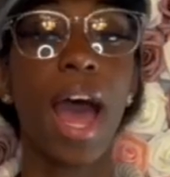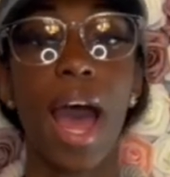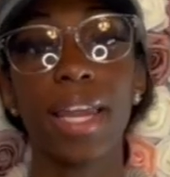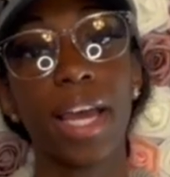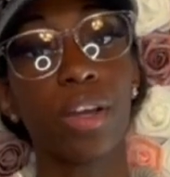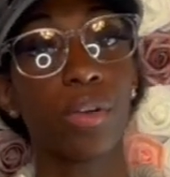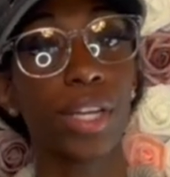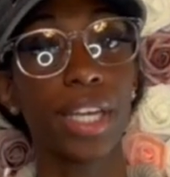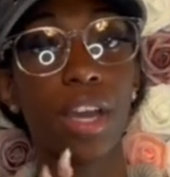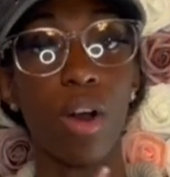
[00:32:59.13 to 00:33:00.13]
I like
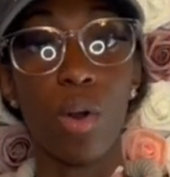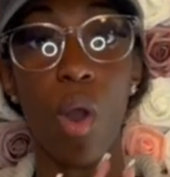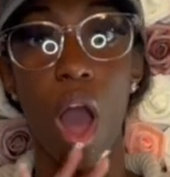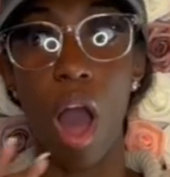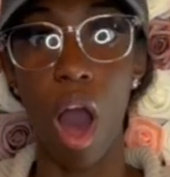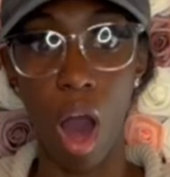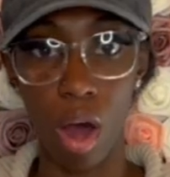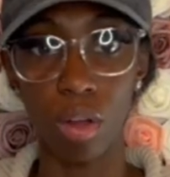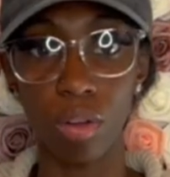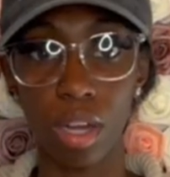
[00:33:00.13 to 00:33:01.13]
acrylic on
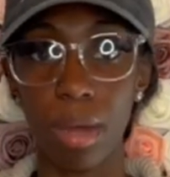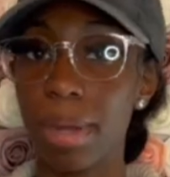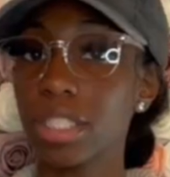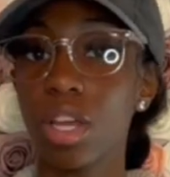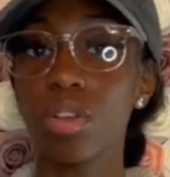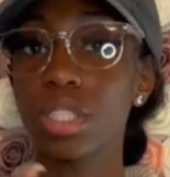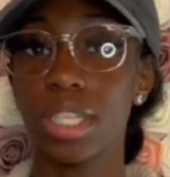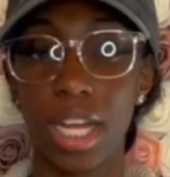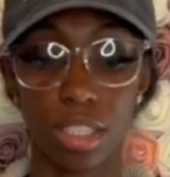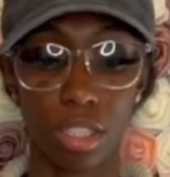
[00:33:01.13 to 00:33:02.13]
all of my toes,
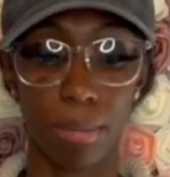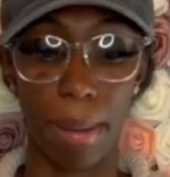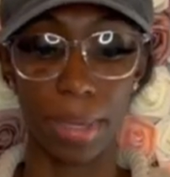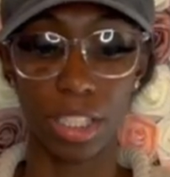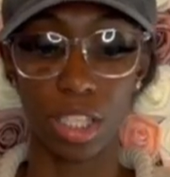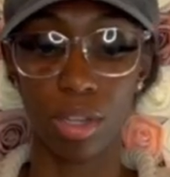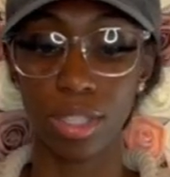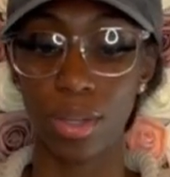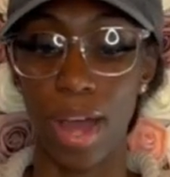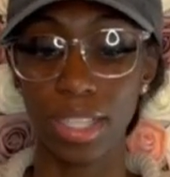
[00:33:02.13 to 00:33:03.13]
not just on my big toes.
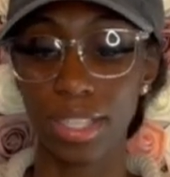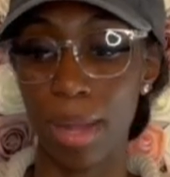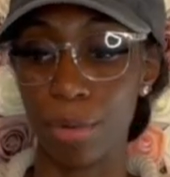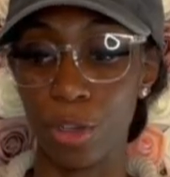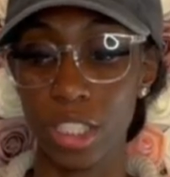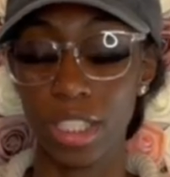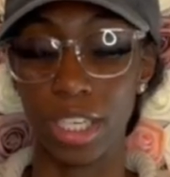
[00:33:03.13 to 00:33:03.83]
So I stopped going to